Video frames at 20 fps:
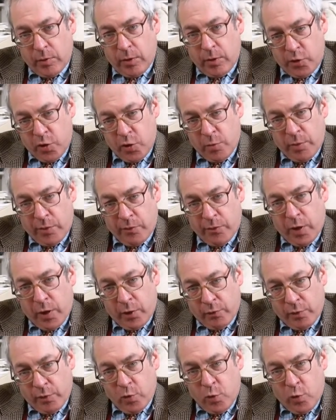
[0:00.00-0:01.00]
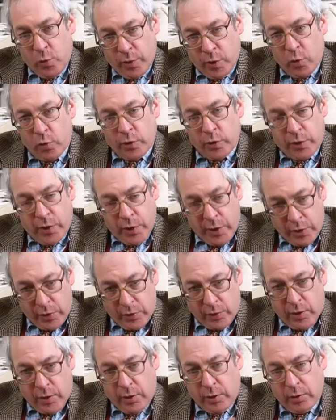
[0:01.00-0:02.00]
a human father is always older than his
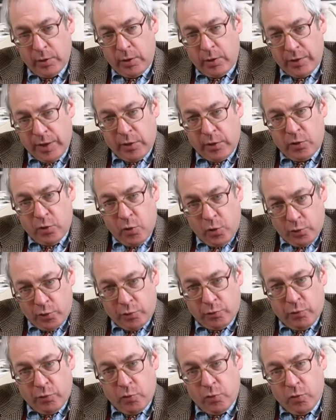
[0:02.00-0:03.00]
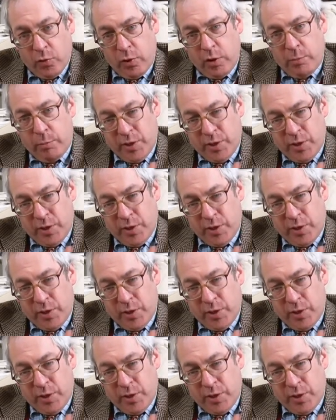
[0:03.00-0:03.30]
son. That's not true.